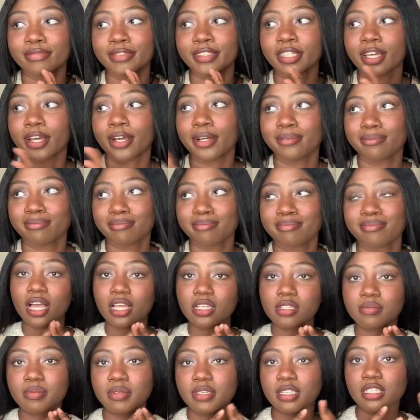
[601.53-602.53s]
So
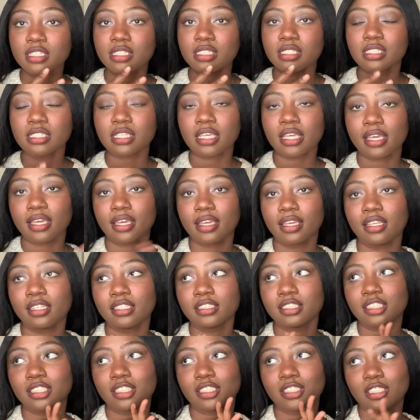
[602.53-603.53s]
last piece
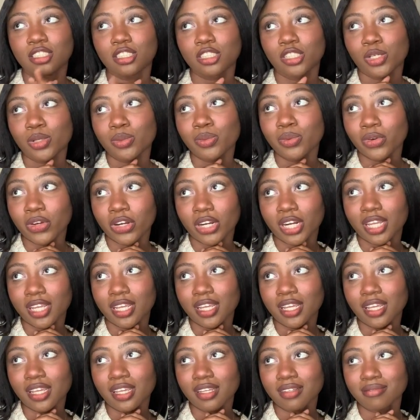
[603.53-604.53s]
is so
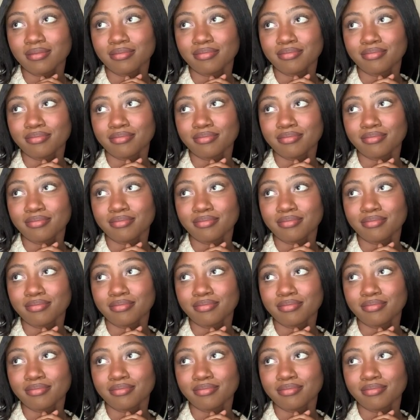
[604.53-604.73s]
pretty.